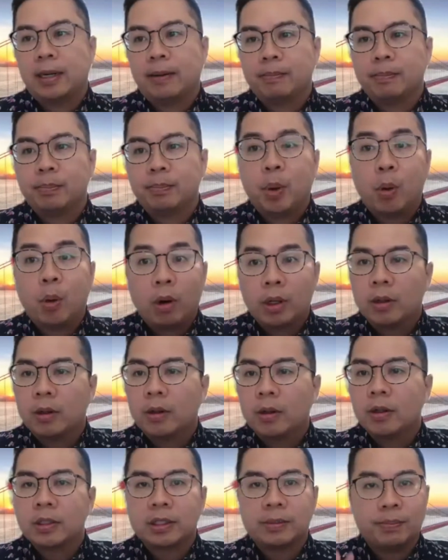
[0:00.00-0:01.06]

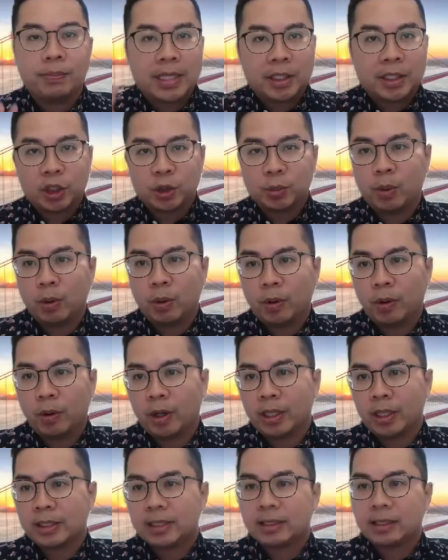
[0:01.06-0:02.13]
portals, message
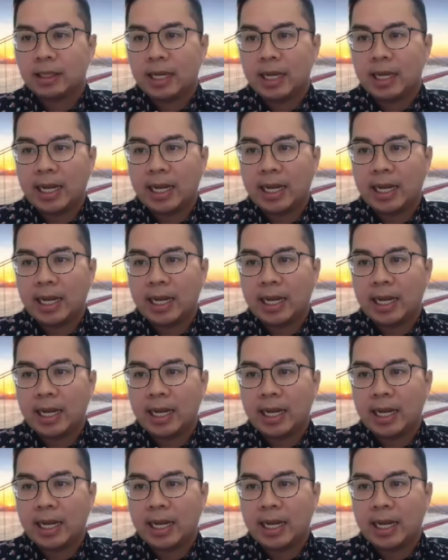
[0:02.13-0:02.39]
boards,